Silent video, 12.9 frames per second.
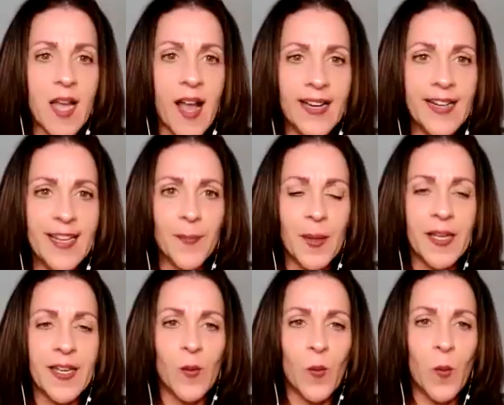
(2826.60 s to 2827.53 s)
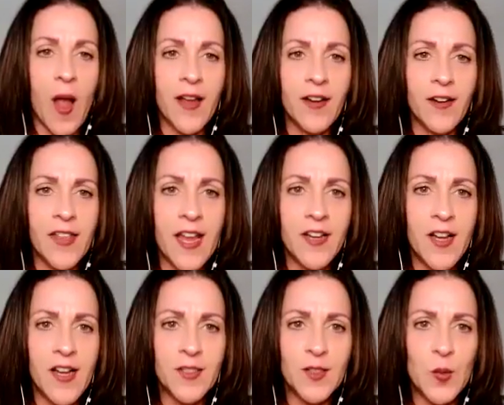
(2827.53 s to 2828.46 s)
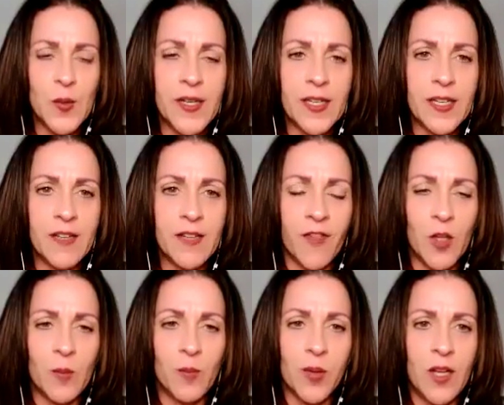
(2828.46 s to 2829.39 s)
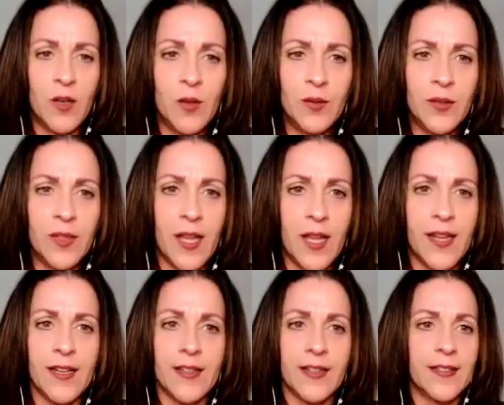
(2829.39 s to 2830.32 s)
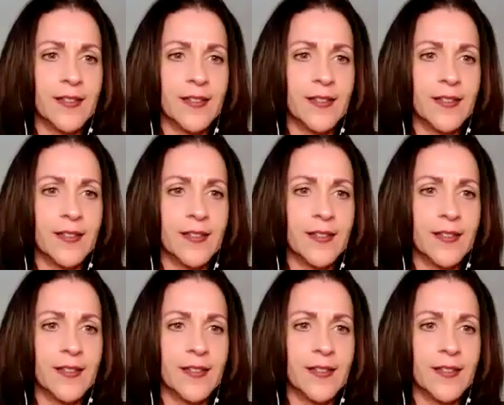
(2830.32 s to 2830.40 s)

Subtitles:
tiny bit. Why are they not doing it full blown? Like,